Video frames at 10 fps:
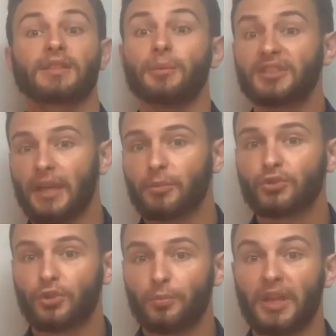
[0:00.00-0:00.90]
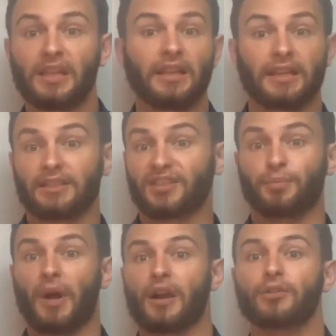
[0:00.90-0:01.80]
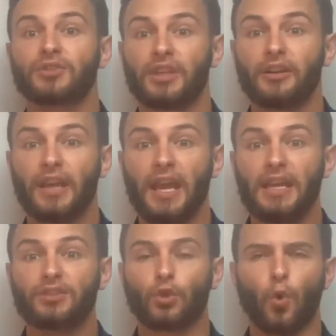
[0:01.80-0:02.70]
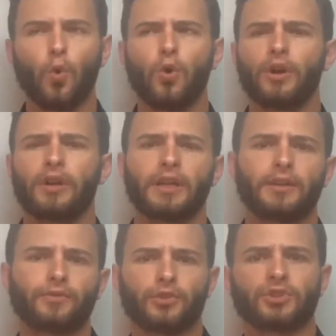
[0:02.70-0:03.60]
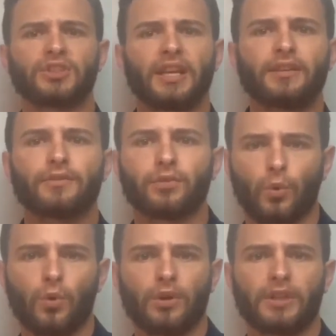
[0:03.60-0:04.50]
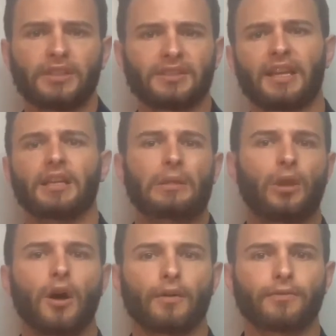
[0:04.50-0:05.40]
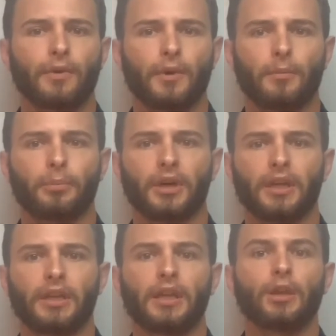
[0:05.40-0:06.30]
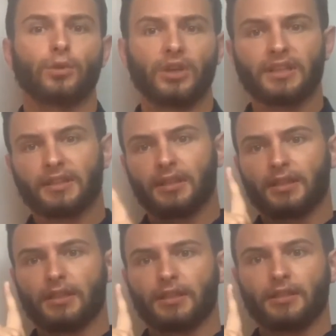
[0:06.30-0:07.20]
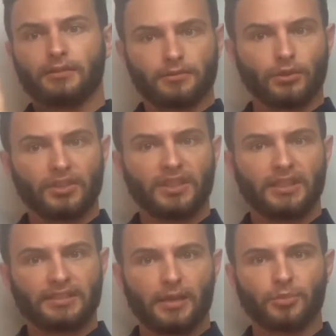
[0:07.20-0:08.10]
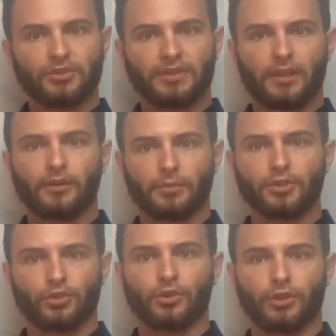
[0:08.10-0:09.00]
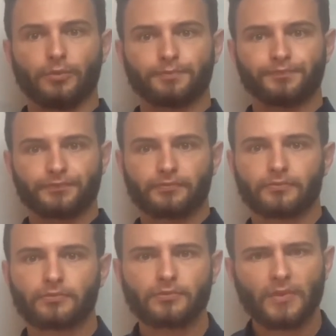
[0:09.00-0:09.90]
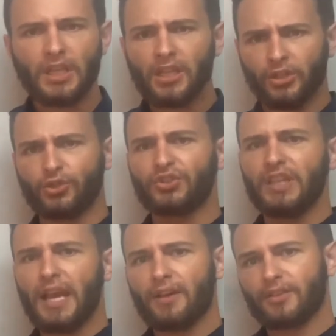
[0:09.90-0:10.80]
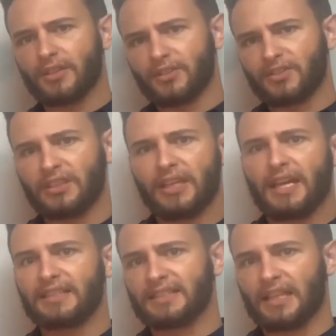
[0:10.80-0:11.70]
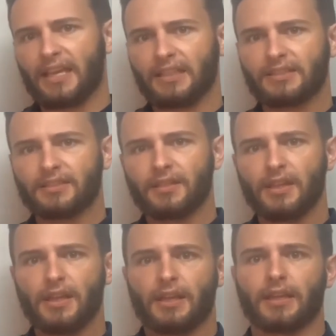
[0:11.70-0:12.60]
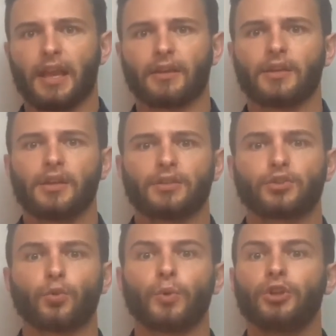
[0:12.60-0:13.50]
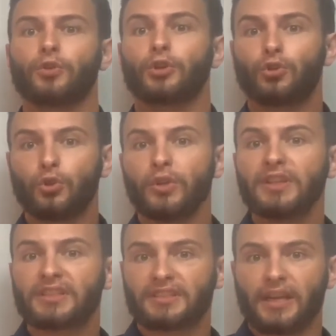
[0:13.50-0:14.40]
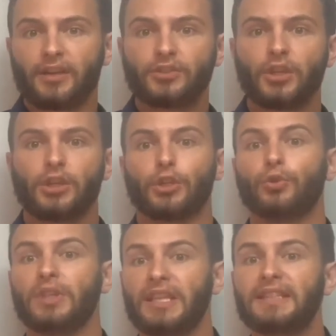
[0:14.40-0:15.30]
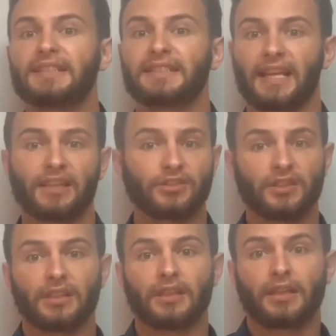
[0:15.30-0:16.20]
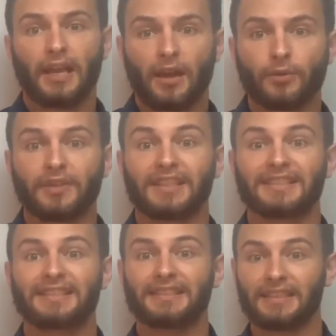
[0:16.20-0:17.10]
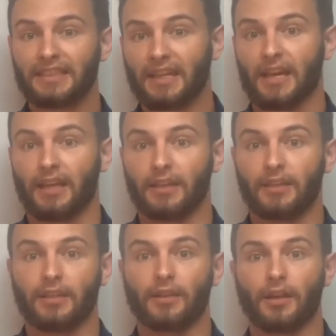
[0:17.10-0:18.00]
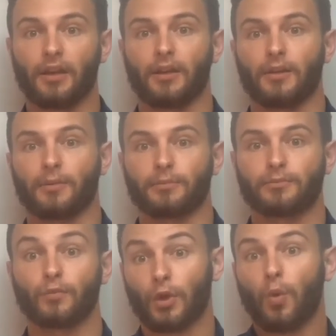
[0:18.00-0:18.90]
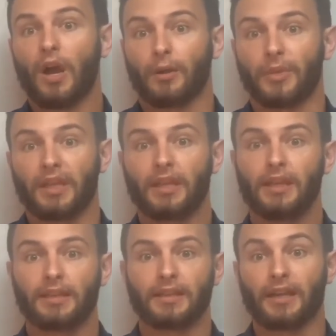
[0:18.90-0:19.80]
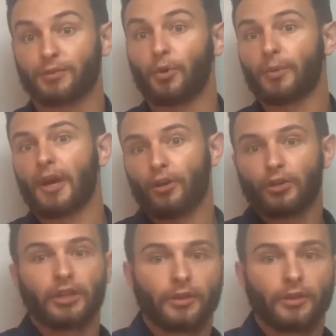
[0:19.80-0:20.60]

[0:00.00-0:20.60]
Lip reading: examples could be like a spiral staircase, or if your 2nd floor is like a loft. But look the examples that I'm going to be showing you. You see how the ceiling height slants? Yeah. So when you're including the stairs, you need to take into the account the ceiling height requirement that I spoke about earlier.